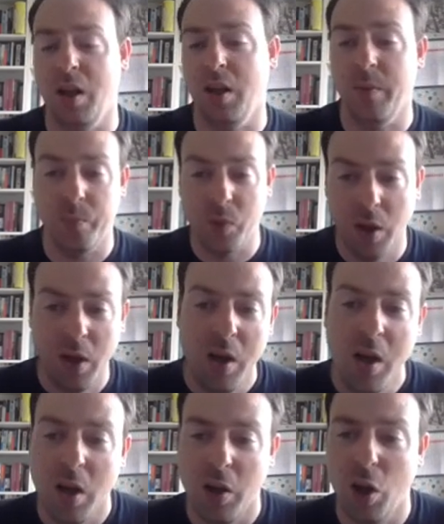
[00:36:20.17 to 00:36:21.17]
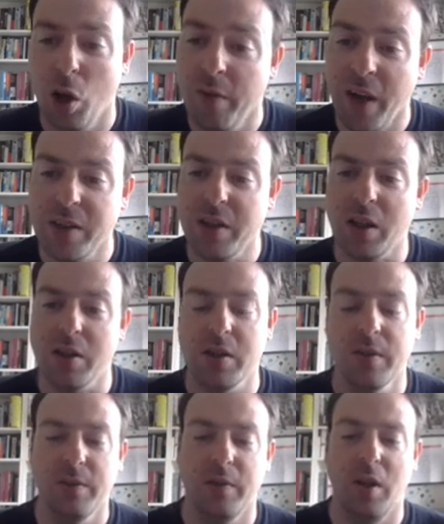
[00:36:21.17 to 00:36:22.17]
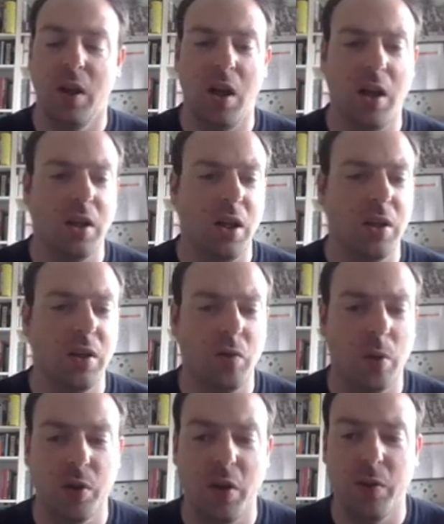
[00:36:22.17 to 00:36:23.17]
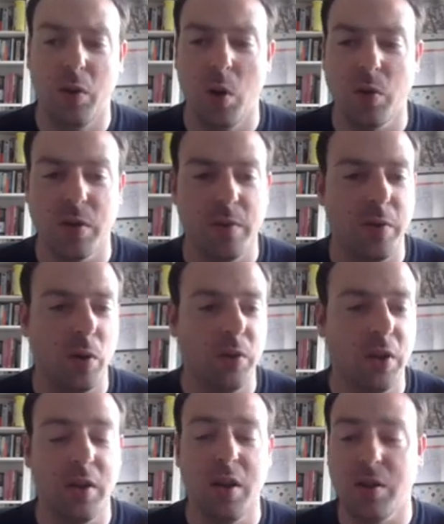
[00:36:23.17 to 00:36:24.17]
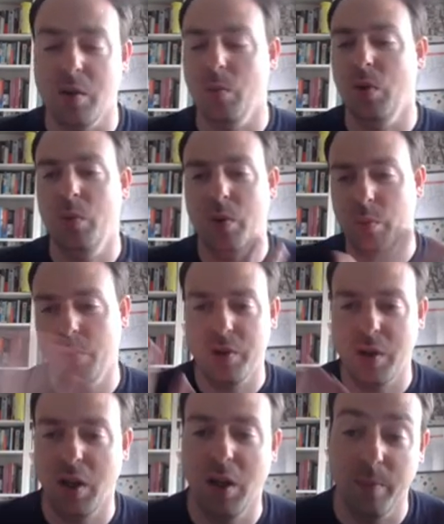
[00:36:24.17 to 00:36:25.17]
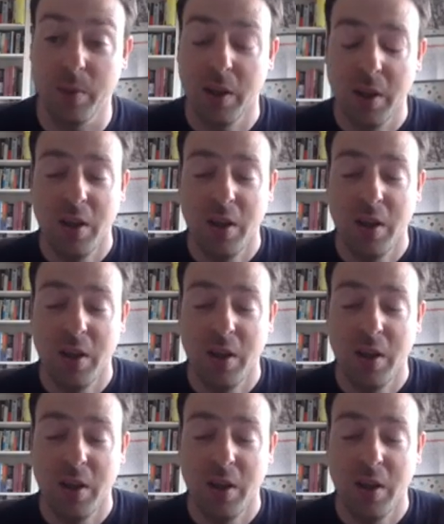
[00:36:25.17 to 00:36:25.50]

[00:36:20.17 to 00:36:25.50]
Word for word: Um, the Earl of Essex it, it, Robert Devereux is involved in this, and we, will see him